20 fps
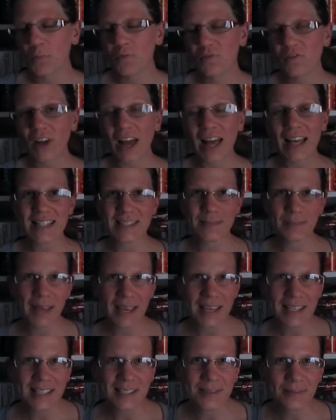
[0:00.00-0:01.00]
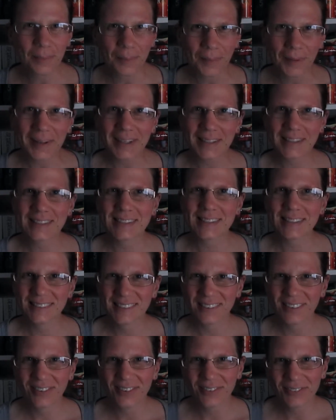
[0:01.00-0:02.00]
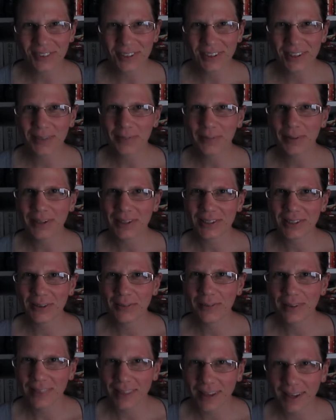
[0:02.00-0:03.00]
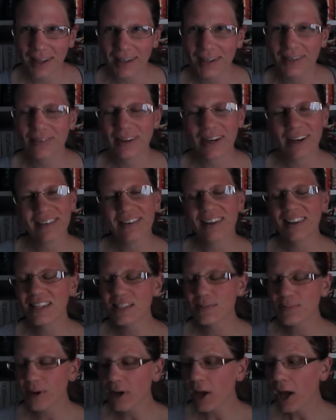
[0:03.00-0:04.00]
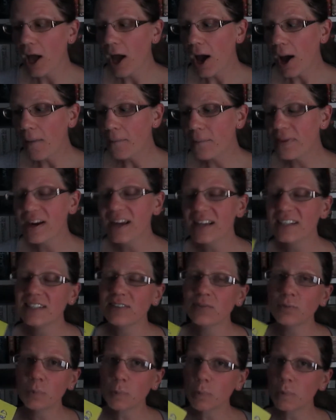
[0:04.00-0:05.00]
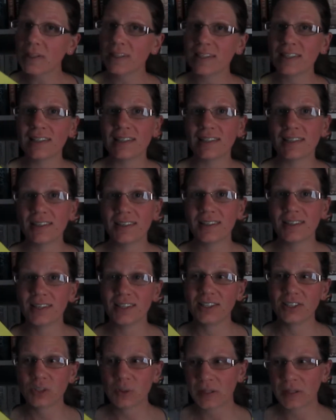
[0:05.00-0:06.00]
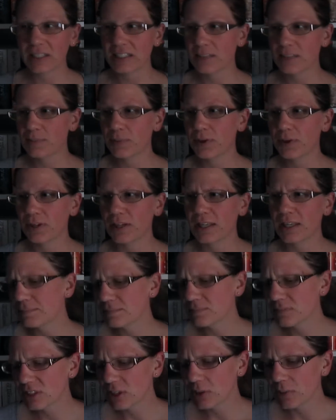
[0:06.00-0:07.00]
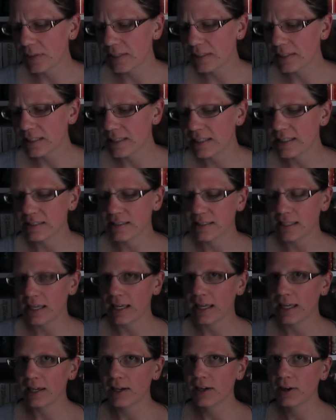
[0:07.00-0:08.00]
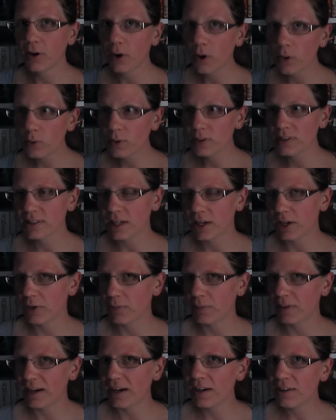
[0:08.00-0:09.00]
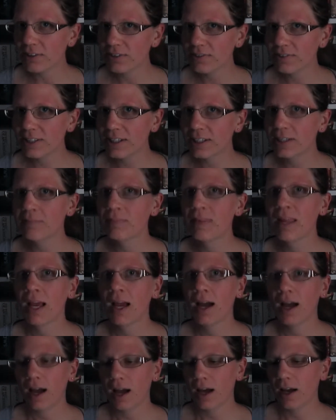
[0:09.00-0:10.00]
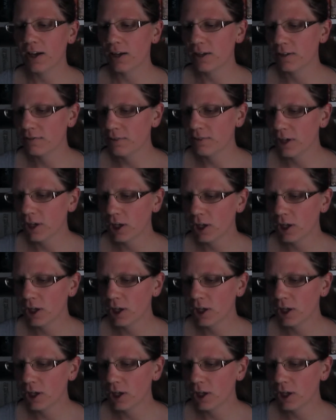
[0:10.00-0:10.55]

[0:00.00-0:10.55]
fast-paced books for the booktubeathon when I read this book, but I did really enjoy this book. It, so it is a hoax autobiography of